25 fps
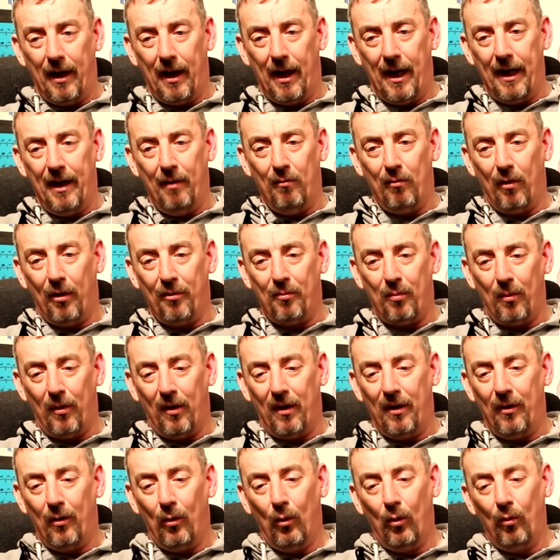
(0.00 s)

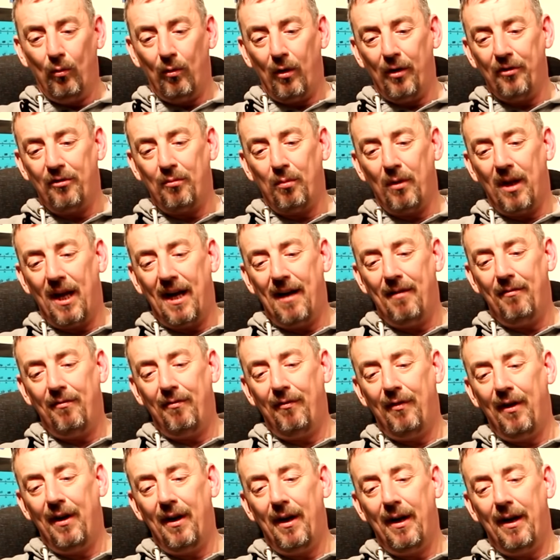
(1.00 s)
All rods will
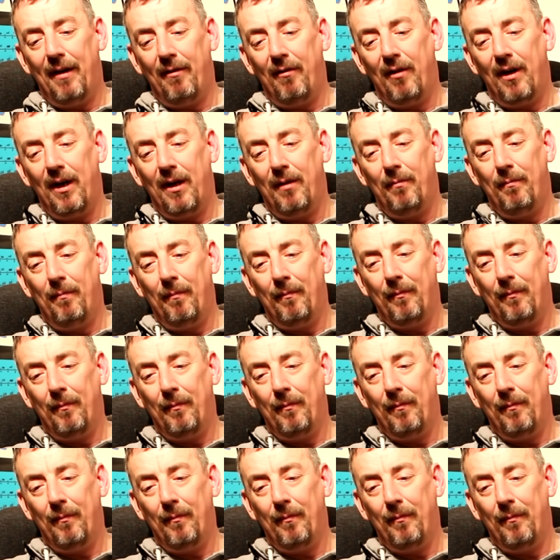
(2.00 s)
have their